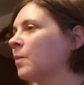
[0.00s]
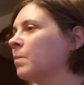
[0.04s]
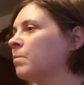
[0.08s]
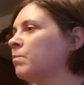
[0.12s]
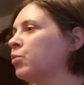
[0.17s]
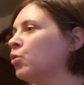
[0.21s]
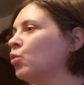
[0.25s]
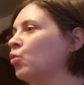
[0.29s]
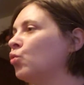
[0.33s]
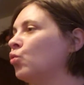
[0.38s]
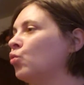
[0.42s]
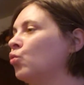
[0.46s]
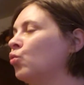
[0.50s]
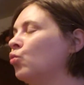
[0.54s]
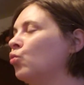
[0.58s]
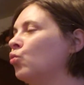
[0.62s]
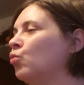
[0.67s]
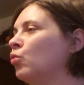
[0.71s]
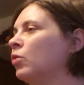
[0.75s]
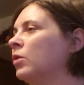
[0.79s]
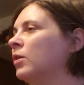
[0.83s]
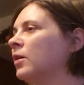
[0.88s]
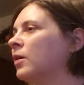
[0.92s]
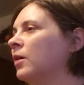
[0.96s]
Poo.
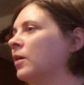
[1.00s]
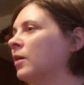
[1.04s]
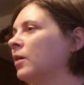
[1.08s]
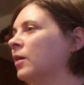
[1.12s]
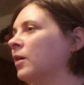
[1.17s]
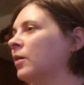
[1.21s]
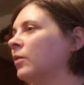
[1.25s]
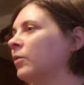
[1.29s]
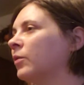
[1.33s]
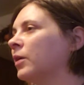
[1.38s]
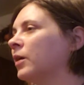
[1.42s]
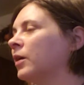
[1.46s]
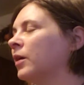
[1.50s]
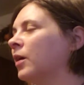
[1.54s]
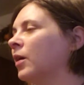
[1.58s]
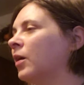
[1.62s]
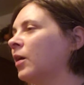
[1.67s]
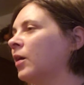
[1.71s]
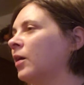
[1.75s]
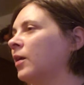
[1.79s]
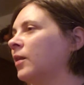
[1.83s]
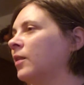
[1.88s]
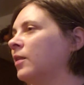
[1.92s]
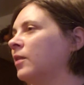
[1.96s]
Now
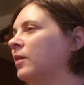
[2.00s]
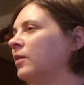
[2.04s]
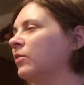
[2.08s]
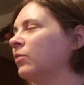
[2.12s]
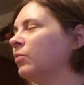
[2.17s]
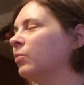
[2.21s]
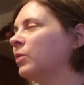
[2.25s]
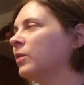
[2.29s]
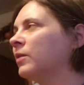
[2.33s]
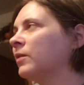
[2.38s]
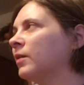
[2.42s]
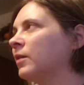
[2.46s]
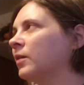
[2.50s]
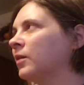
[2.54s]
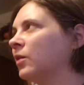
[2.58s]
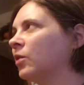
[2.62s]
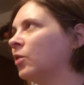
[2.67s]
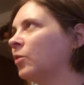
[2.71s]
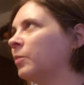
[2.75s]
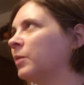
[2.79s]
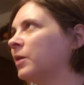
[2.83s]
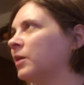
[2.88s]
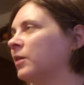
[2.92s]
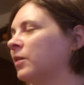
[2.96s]
this one's a
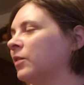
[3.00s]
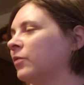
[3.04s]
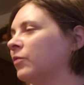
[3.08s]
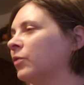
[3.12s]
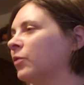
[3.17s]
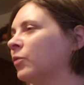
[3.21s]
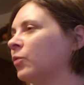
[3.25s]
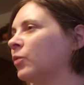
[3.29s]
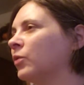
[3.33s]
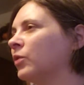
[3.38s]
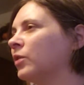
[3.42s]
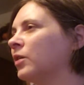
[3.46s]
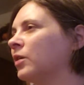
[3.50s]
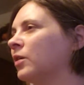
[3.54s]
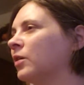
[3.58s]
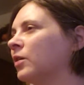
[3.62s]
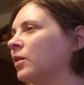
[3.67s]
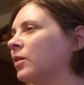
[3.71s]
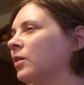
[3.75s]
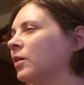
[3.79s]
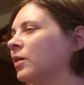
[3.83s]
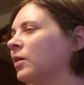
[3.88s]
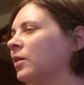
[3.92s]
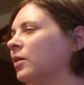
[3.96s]
little bit different. We're gonna
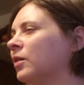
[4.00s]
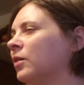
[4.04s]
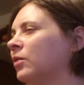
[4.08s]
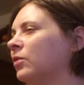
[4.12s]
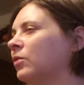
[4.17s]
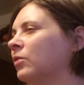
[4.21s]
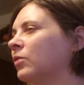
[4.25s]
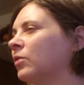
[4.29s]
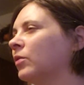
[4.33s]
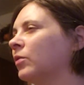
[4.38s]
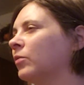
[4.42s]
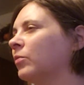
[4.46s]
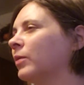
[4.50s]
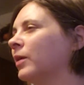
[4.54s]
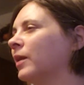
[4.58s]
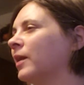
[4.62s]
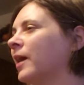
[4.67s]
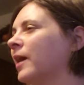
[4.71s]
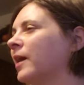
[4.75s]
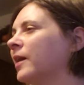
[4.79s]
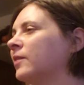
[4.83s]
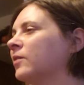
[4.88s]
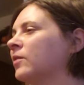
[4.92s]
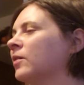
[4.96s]
kind of do a
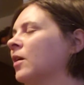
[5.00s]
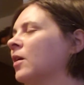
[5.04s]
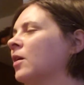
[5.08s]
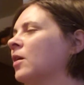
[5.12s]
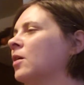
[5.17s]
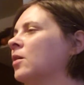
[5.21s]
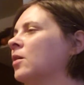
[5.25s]
relaxed.